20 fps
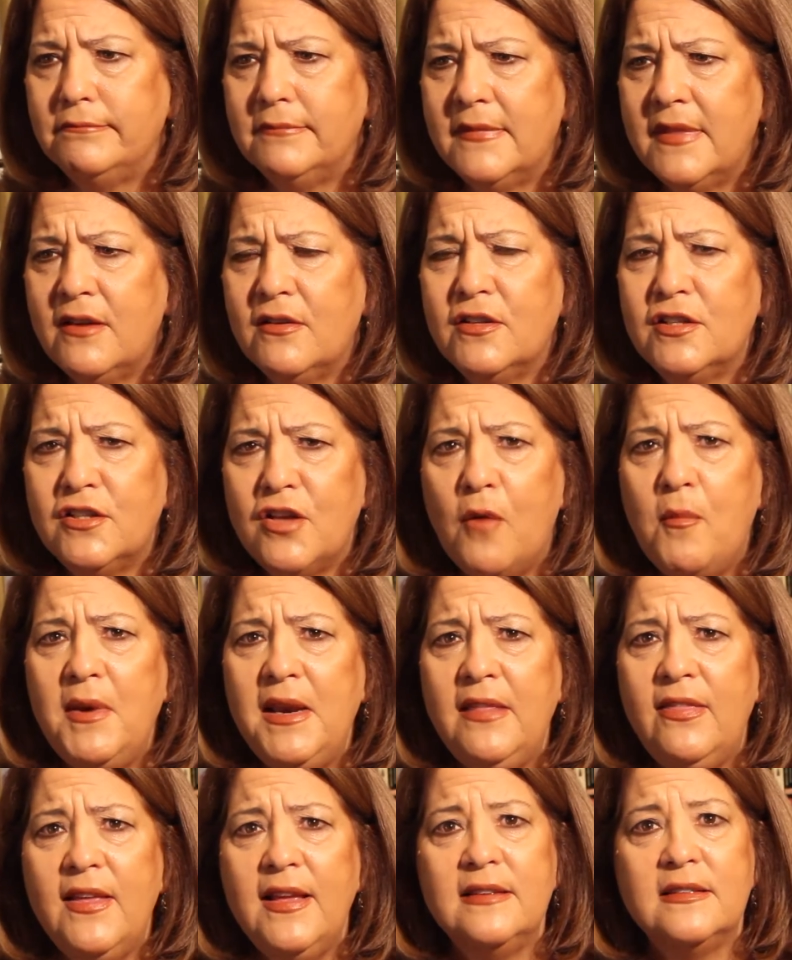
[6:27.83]
There's so
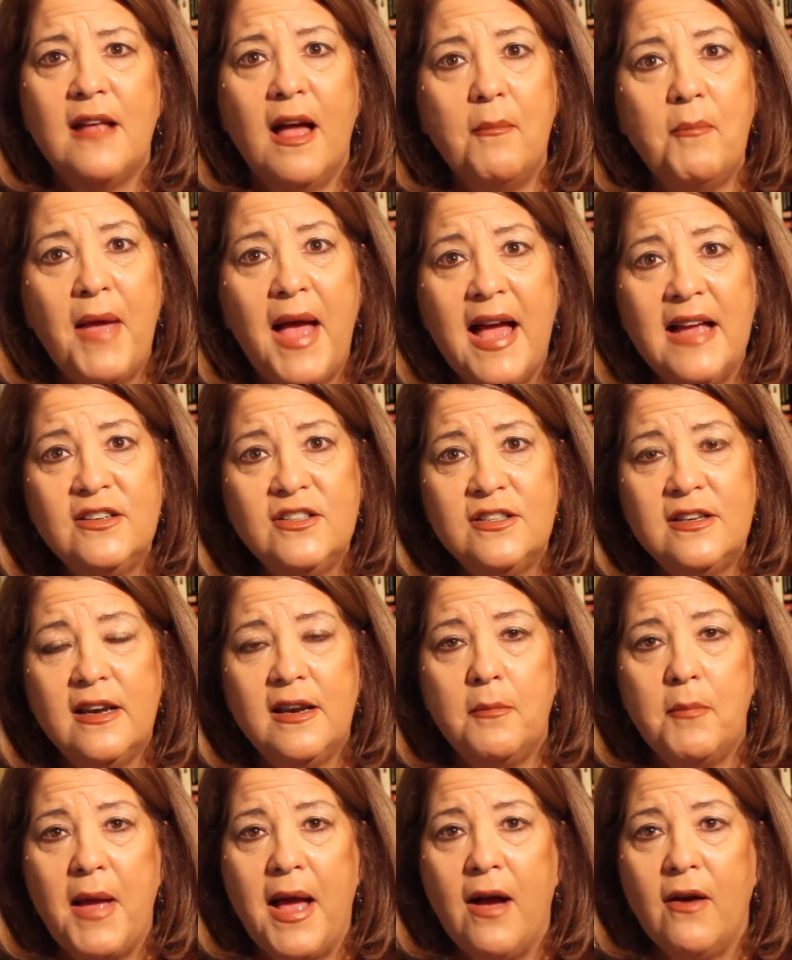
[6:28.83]
many things I'm passionate
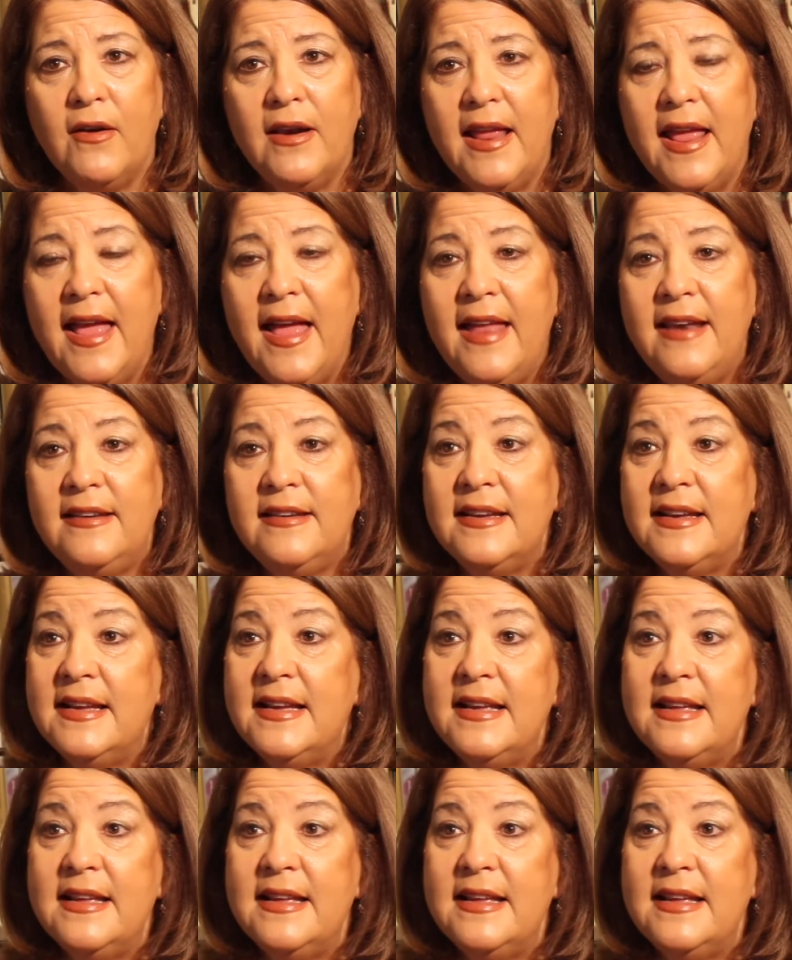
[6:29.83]
about, and